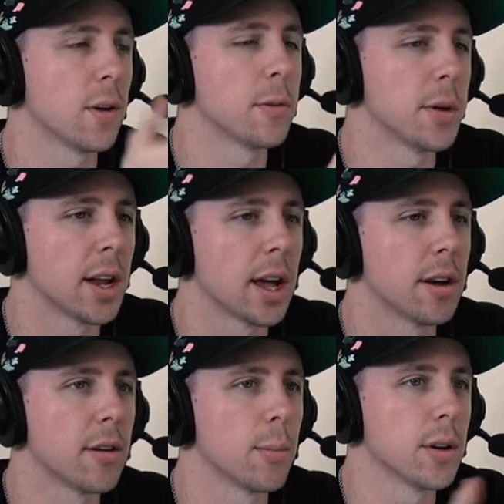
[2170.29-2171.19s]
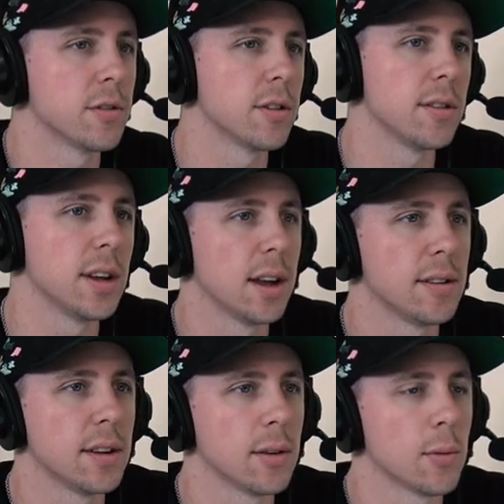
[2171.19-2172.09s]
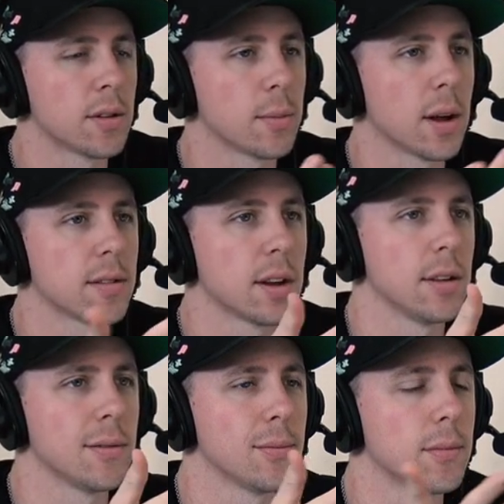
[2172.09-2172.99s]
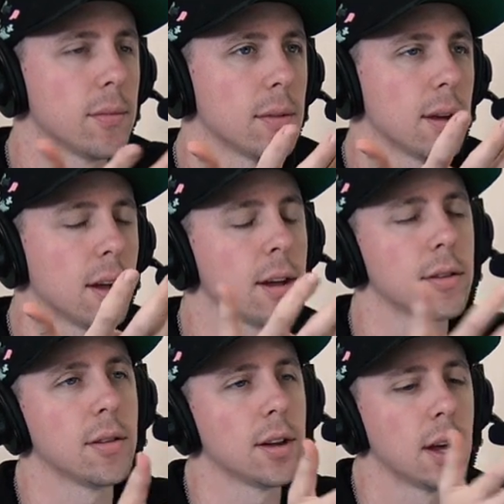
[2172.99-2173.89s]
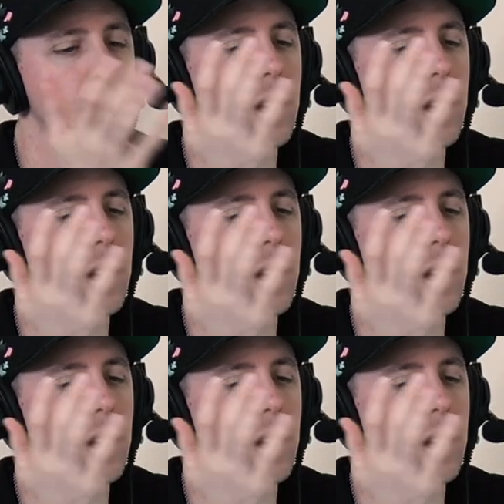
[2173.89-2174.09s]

you wanted to be an editor, but she's DIT, which I'm not saying it